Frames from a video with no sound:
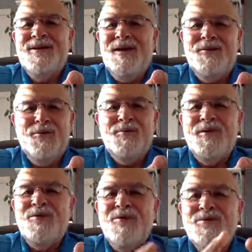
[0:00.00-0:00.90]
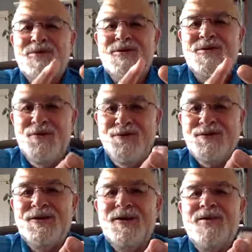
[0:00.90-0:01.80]
and will be closed
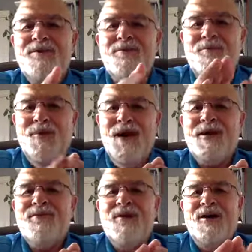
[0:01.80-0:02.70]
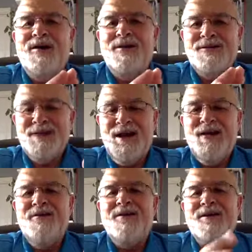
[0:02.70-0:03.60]
Thursday, Black Friday,
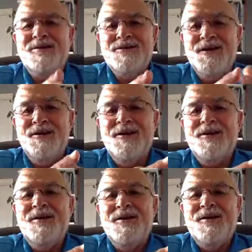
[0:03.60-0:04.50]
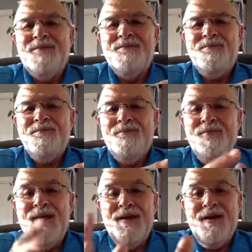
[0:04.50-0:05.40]
Saturday, and Sunday,
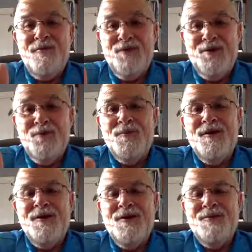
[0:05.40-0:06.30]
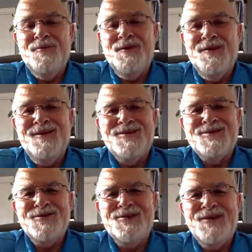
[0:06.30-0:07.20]
reopening on Monday.
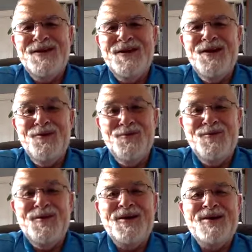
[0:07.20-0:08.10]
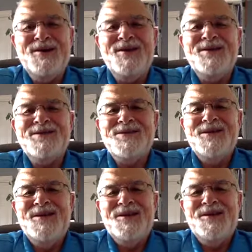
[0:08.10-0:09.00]
So if you need help from ITS,
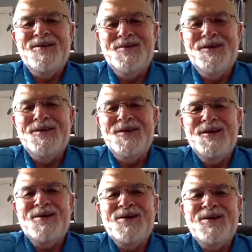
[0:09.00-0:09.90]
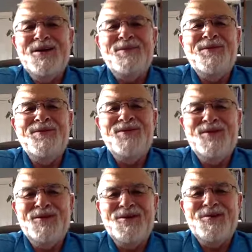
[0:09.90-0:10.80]
you need to get on top of it
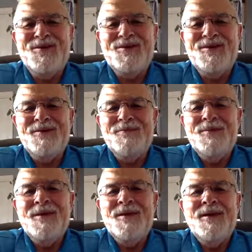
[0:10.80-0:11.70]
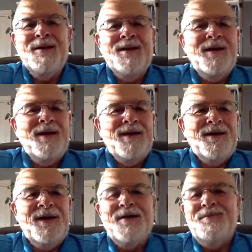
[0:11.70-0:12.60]
fairly quickly.
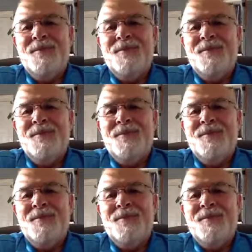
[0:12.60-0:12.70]
Now,